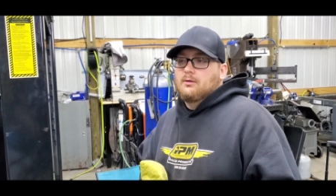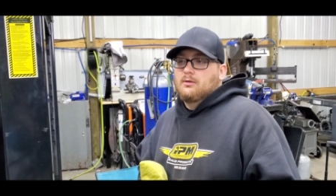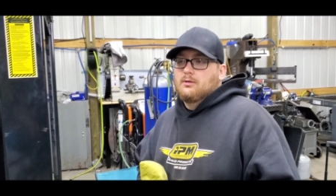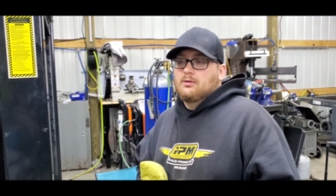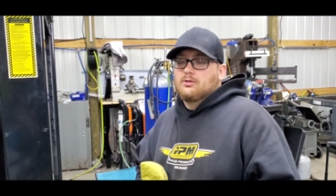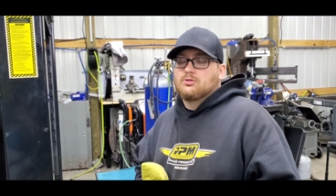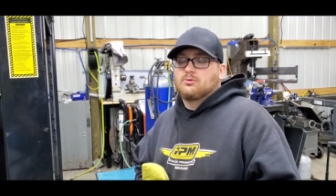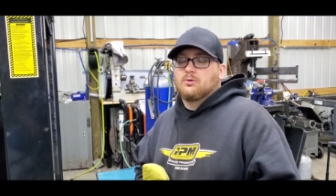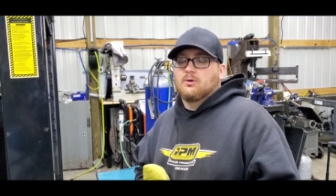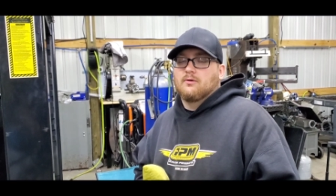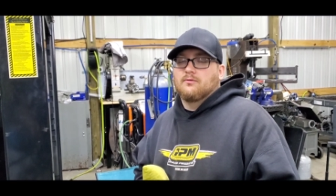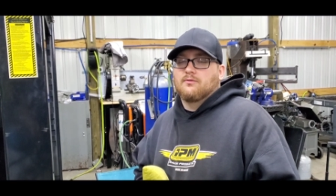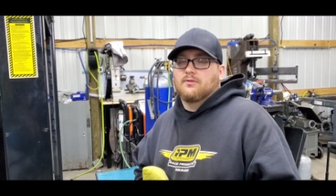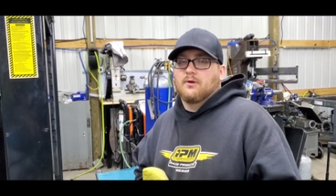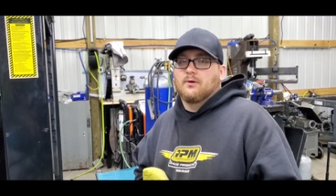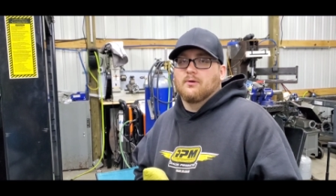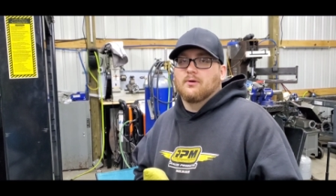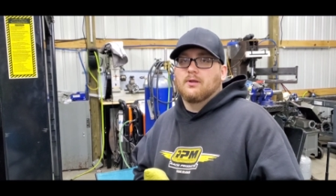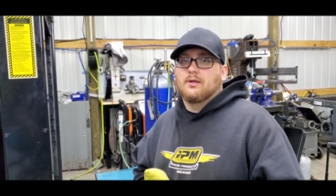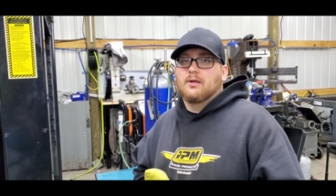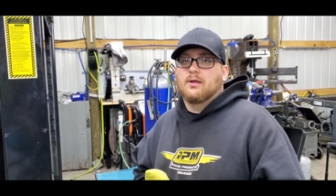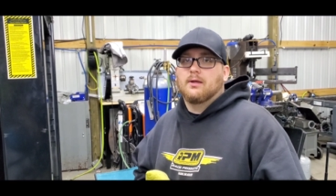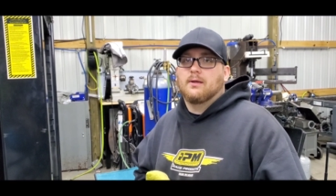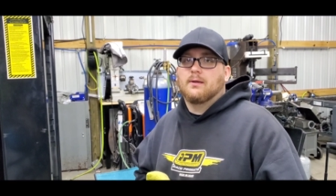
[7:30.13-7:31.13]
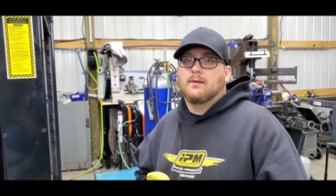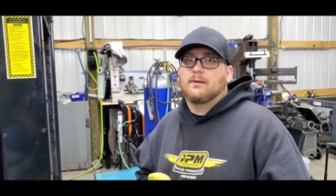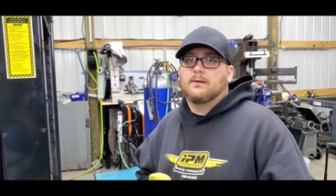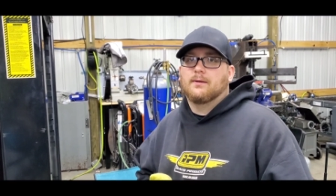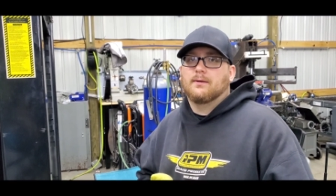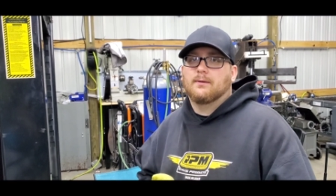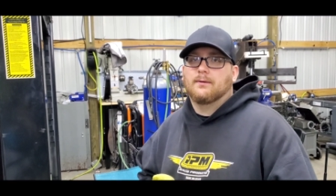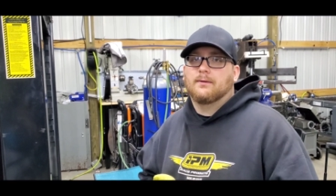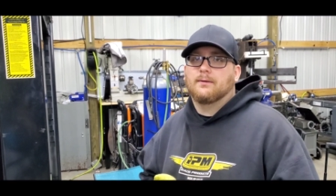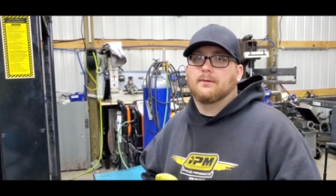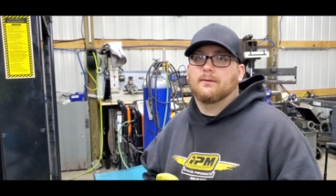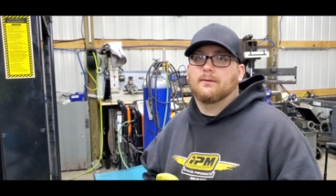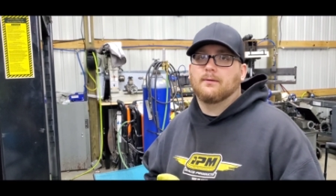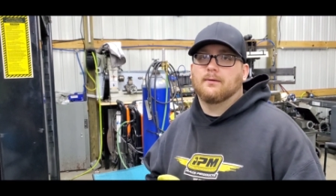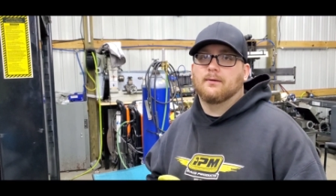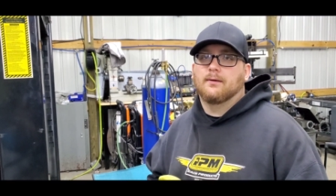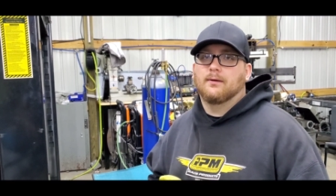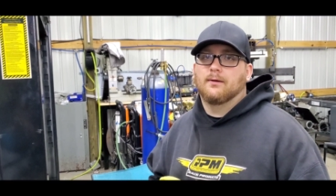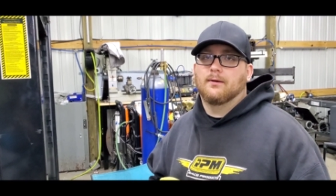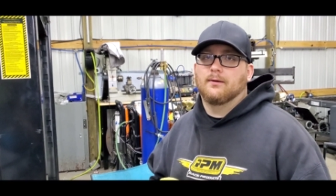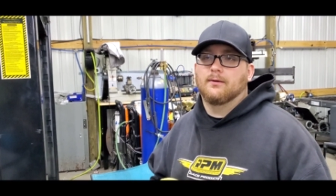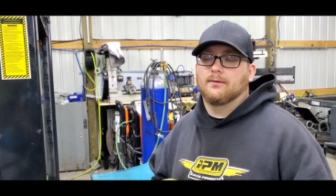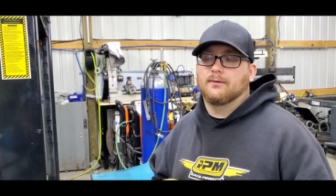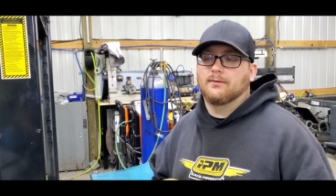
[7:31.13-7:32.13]
It's 12.30
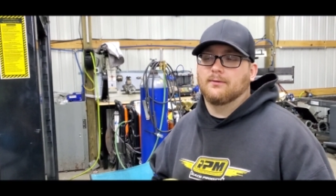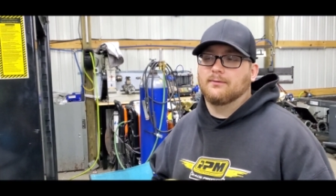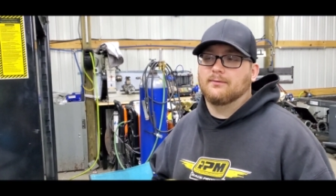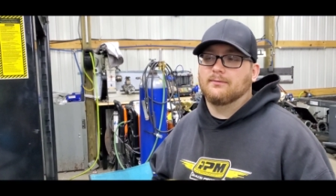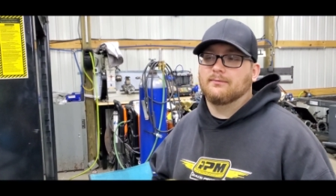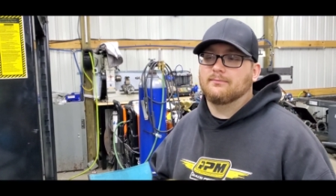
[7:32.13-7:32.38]
uh,